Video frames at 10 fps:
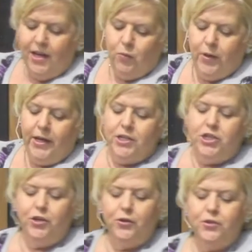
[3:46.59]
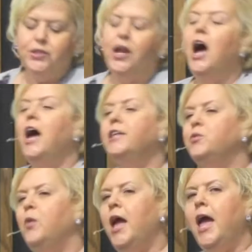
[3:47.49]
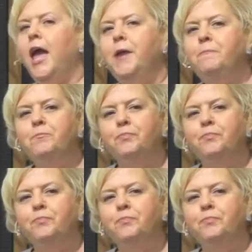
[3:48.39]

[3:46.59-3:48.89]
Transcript: We can choose God's way